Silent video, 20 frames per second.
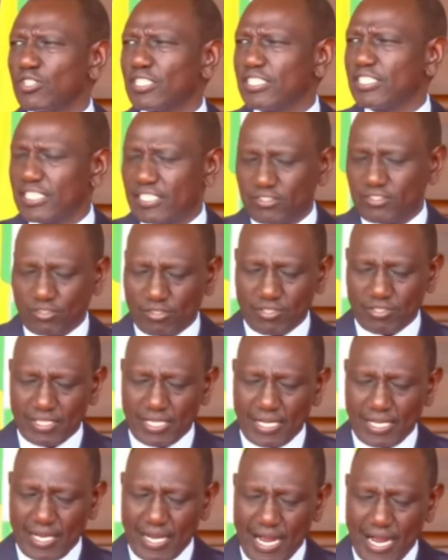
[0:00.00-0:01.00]
in digital
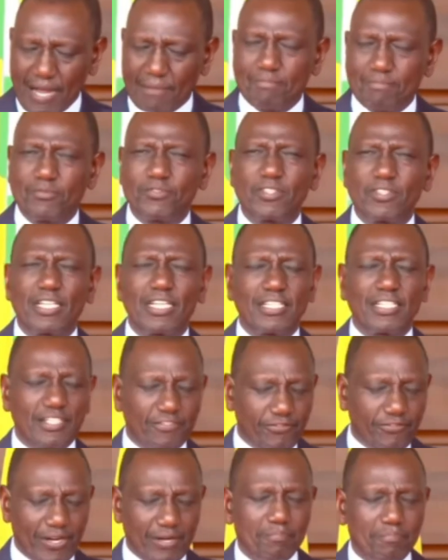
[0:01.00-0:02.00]
hubs in
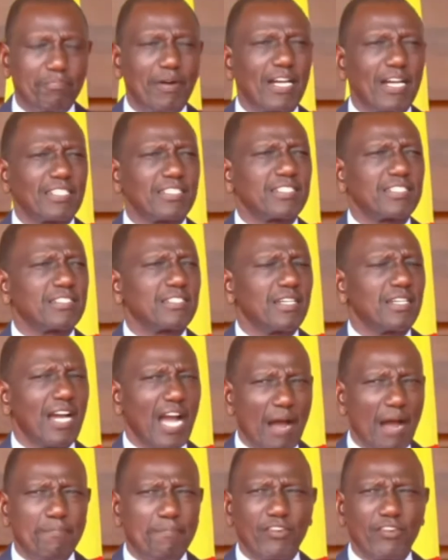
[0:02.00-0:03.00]
different parts,
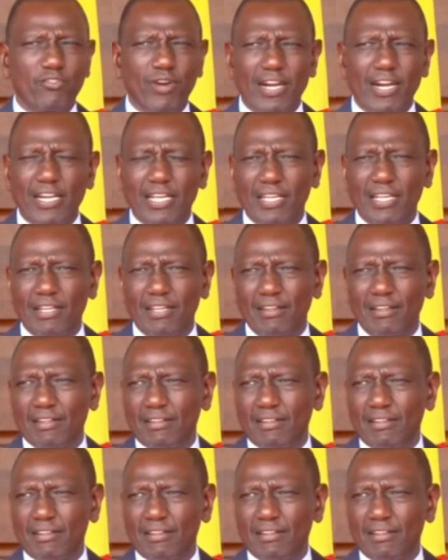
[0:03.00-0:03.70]
up and running